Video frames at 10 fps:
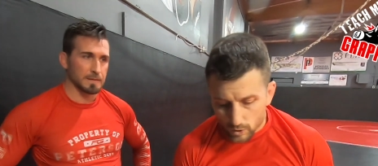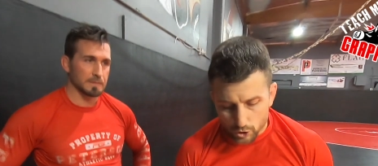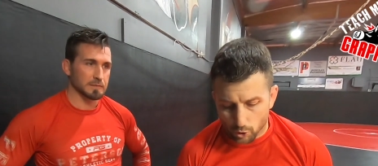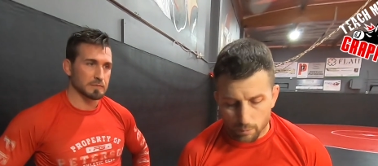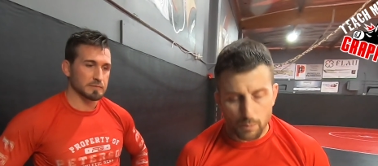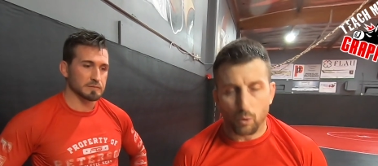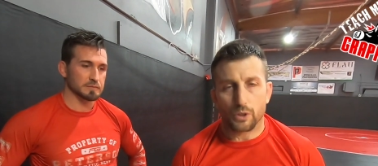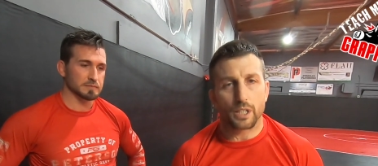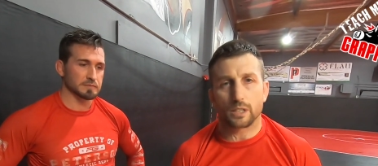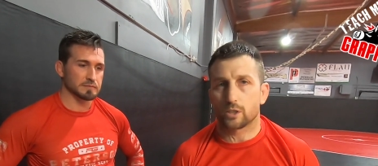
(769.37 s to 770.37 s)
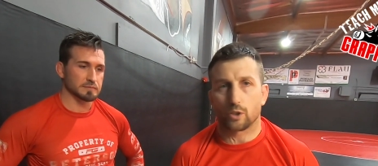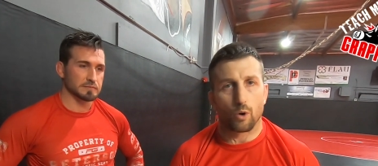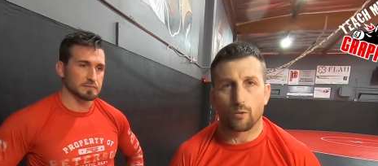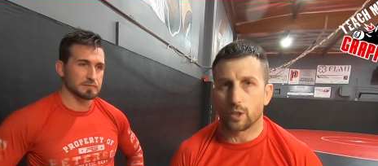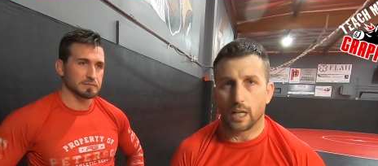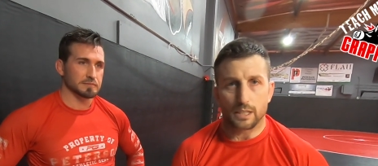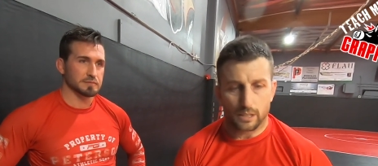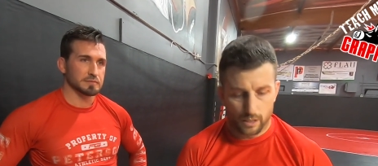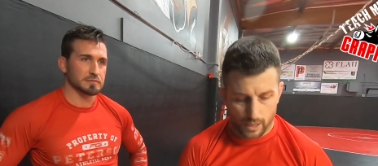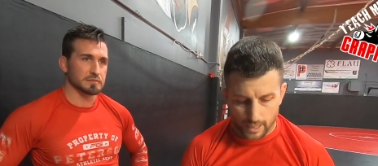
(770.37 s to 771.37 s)
Speaker 1: So many more things to go over,
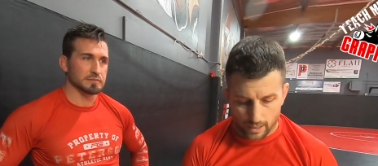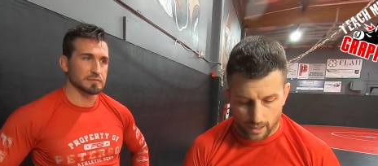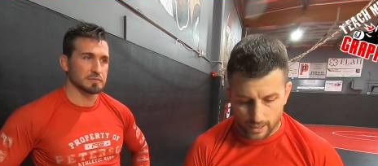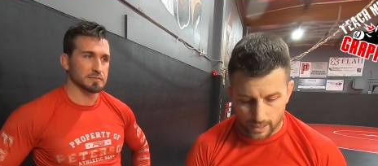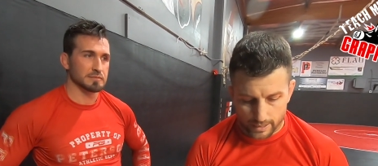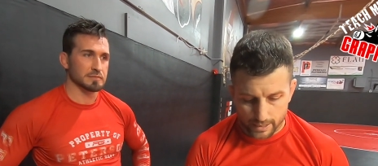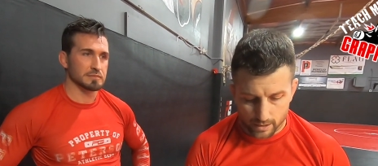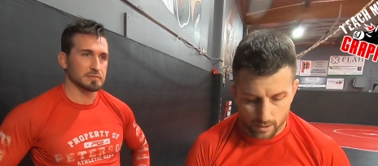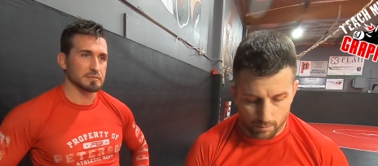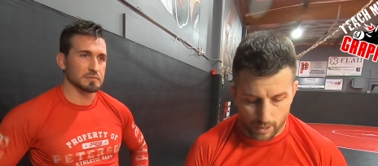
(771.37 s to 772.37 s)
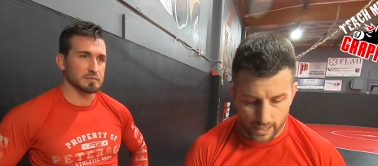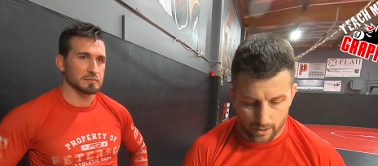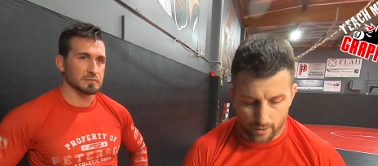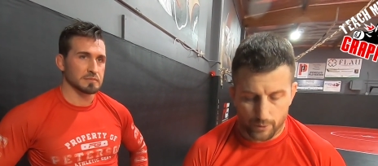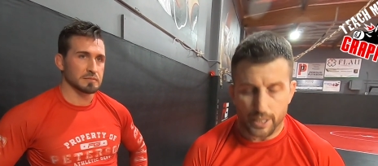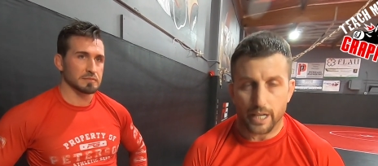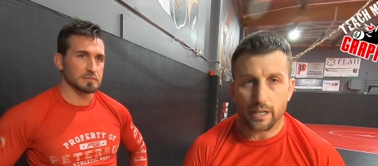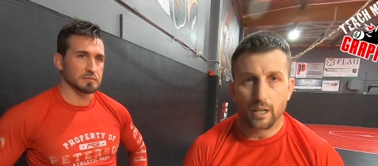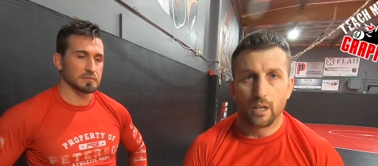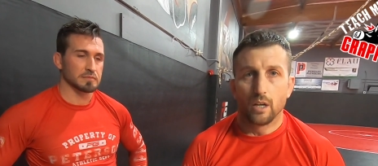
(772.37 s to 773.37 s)
guys. I got ideas in my head every
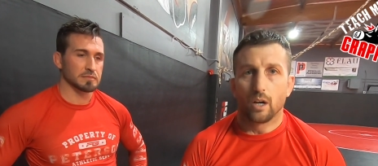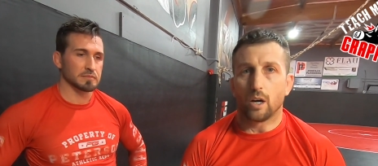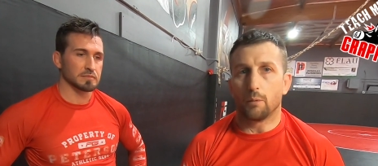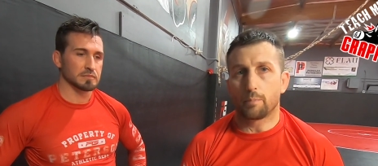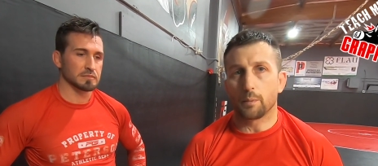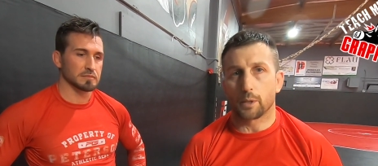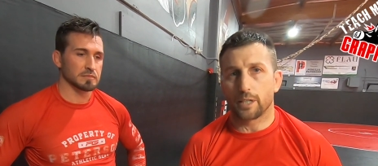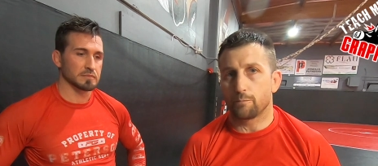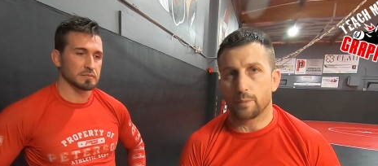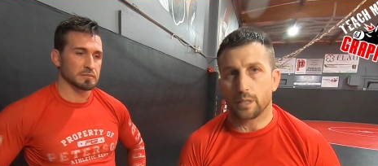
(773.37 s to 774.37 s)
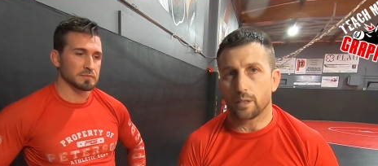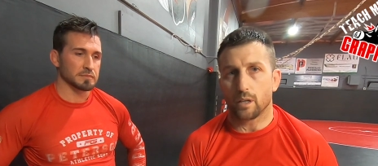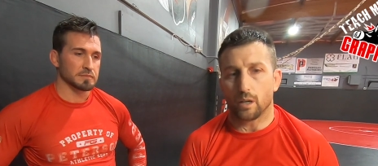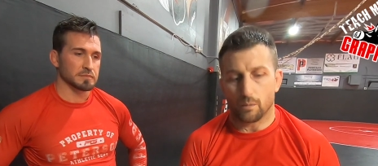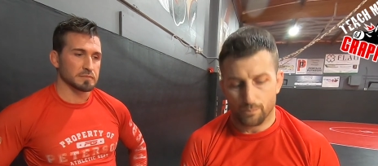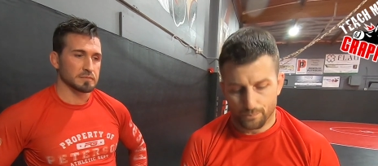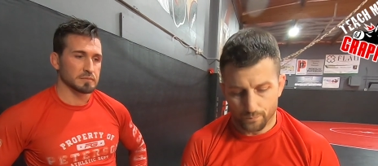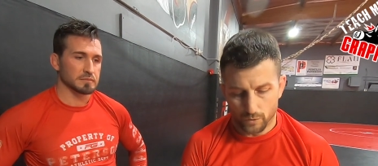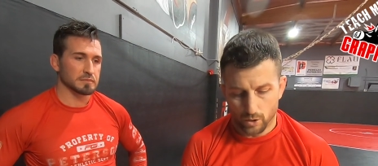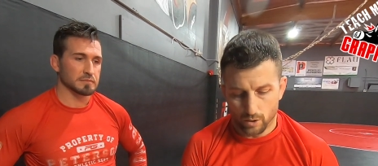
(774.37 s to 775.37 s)
day. People are giving me
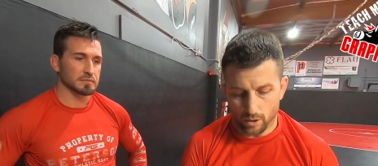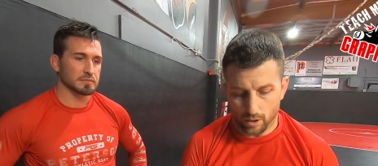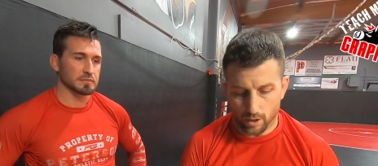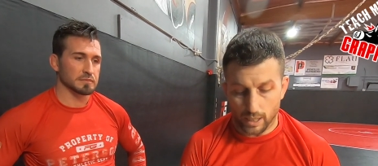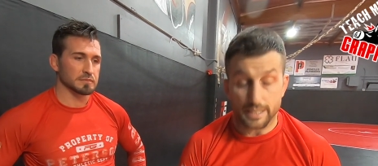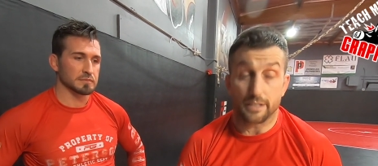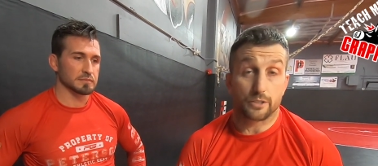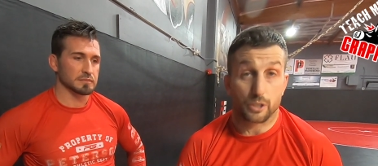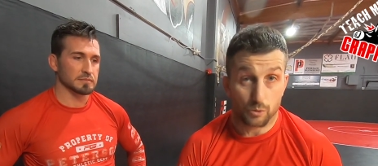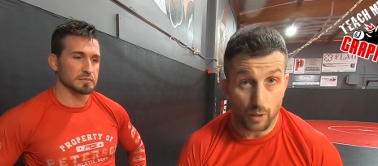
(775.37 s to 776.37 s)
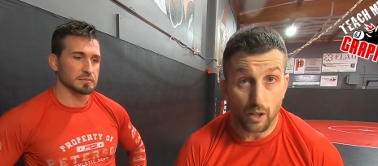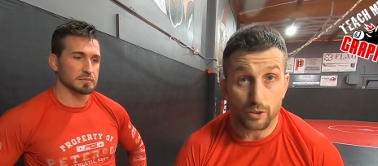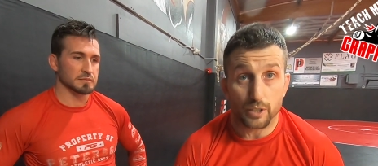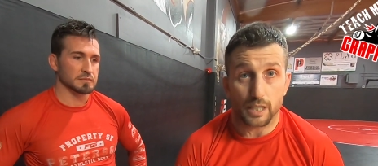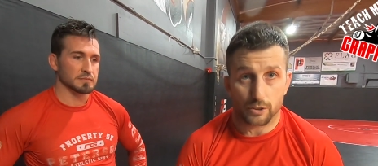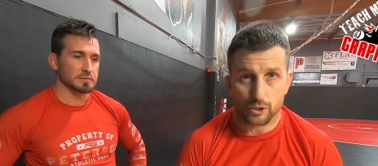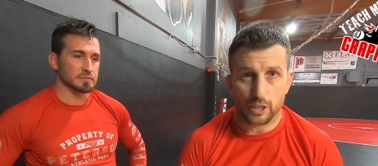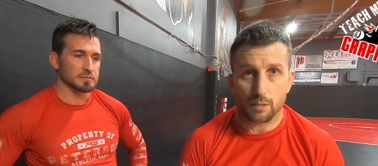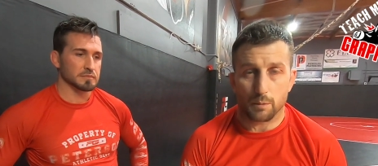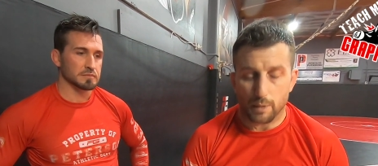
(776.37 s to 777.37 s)
ideas as well. You guys are
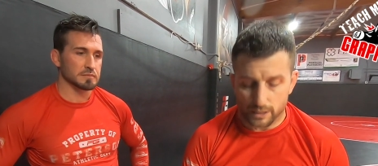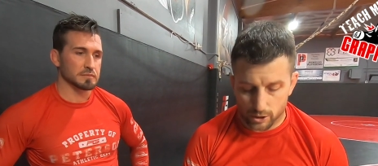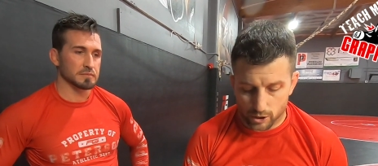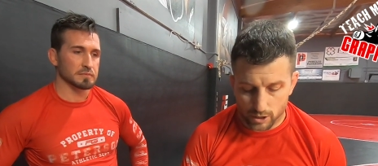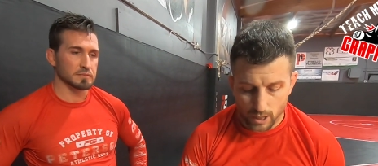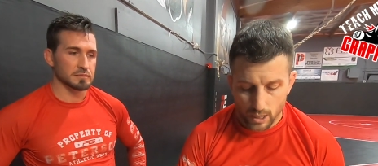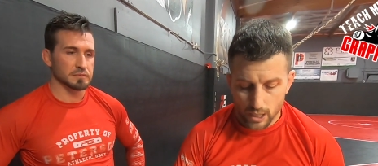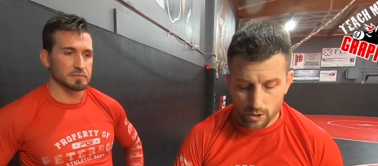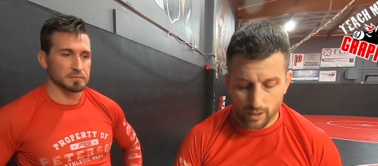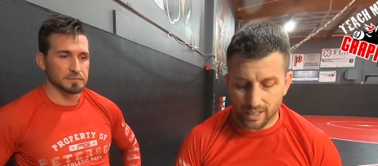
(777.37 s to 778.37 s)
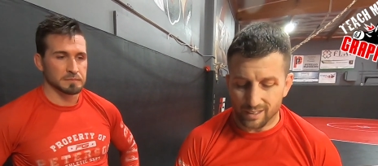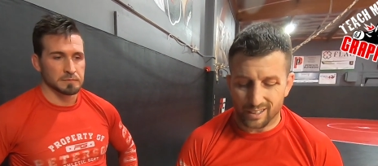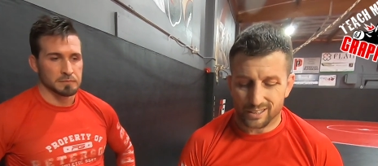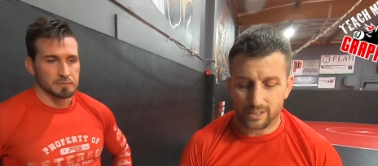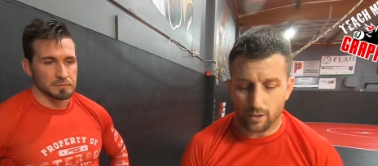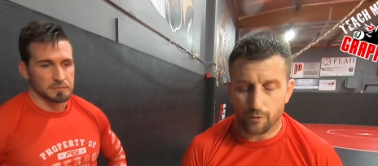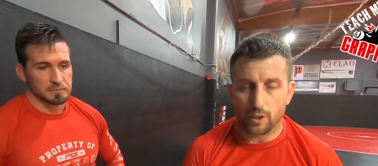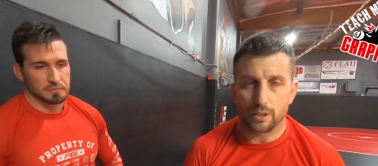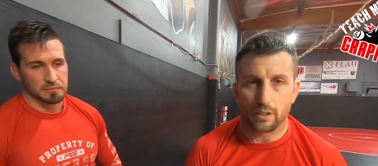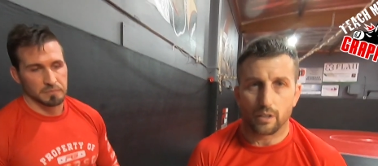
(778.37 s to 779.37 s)
sending me messages. So I got a lot of stuff
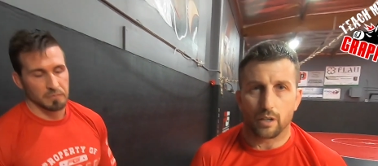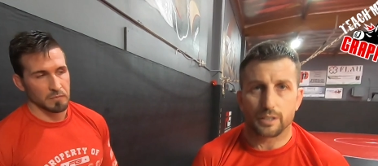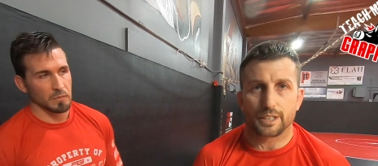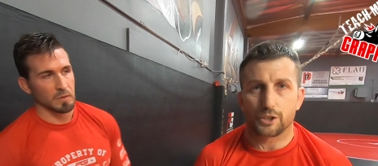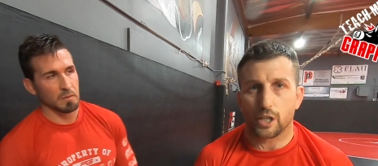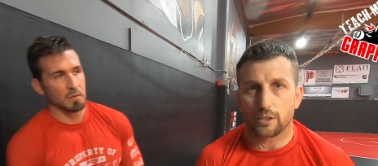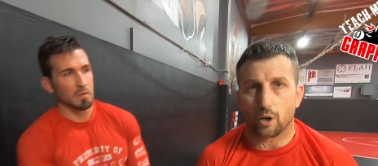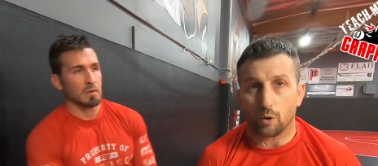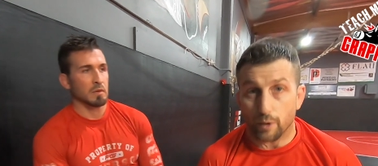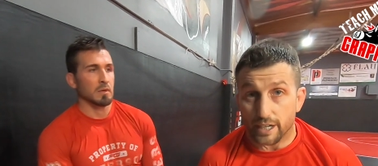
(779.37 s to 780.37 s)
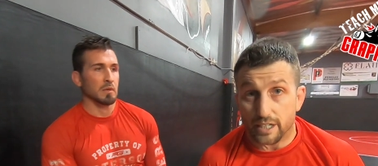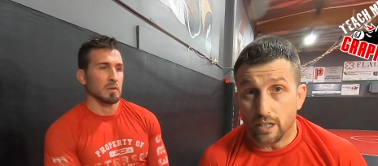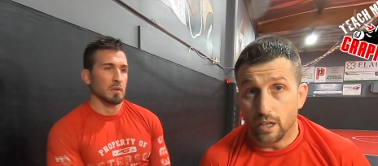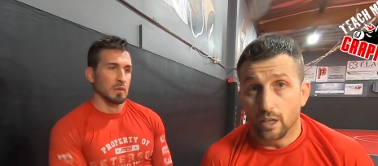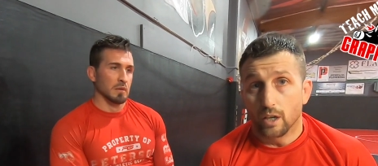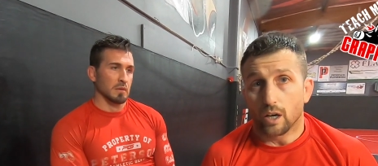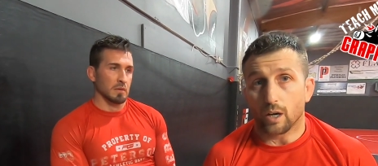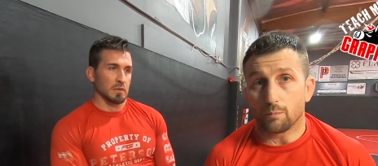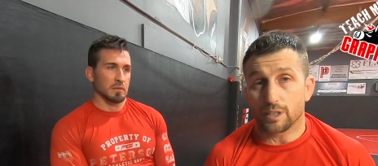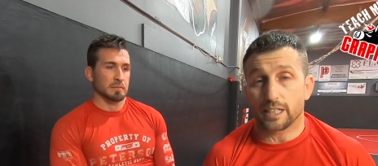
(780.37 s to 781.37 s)
on the agenda already.
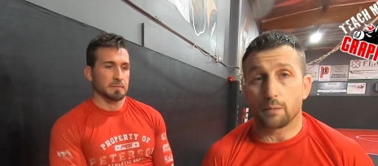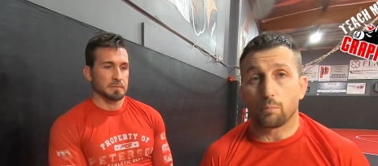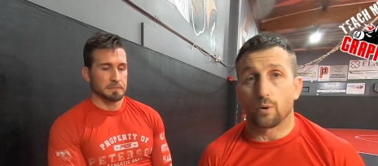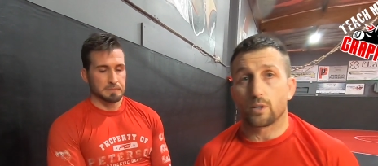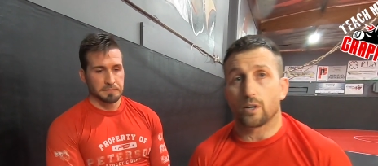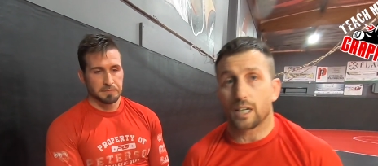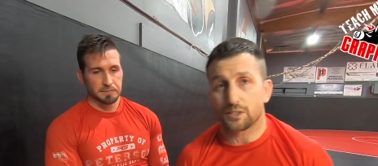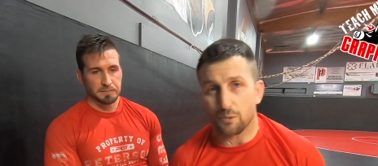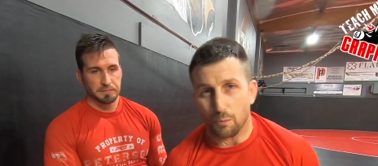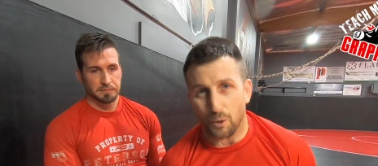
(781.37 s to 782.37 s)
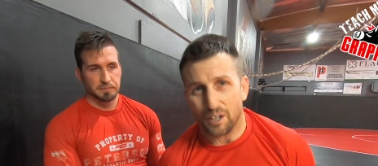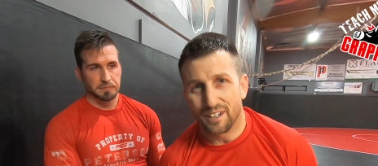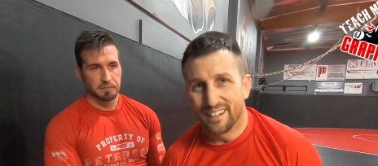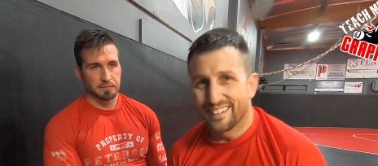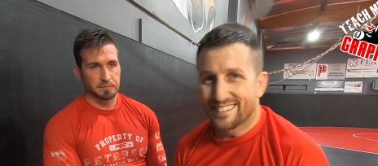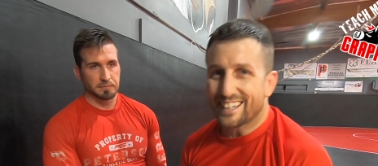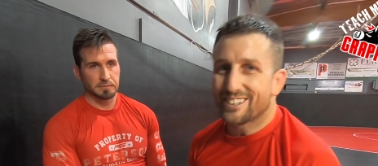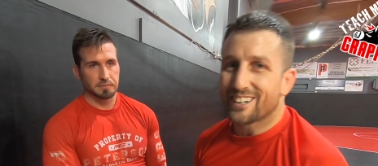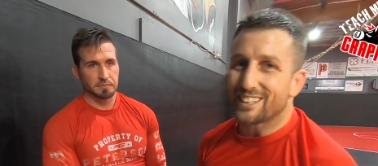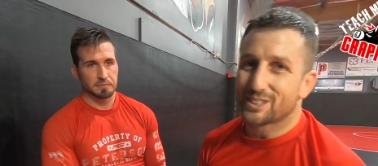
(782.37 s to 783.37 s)
When I get bored, I'll ask for more. Thank
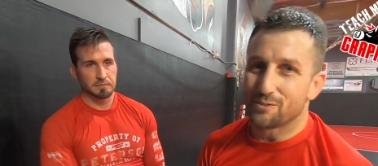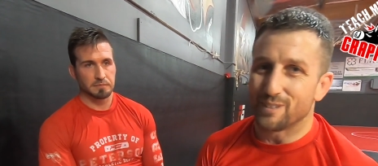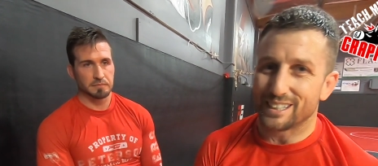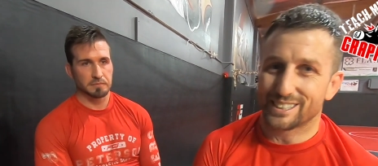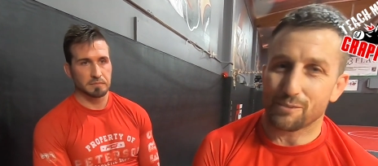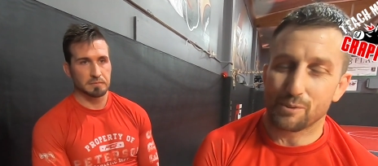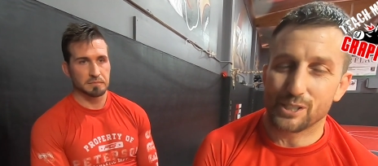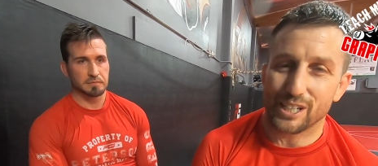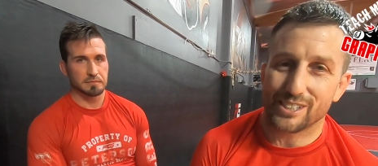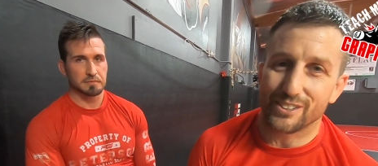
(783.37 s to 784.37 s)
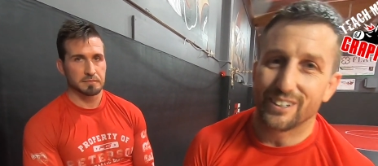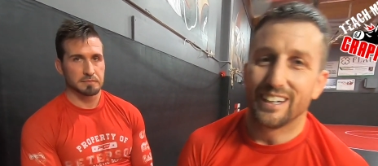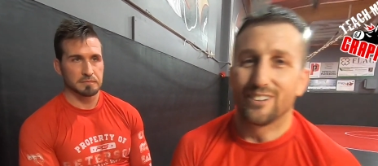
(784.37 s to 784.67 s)
you guys so much. I appreciate you.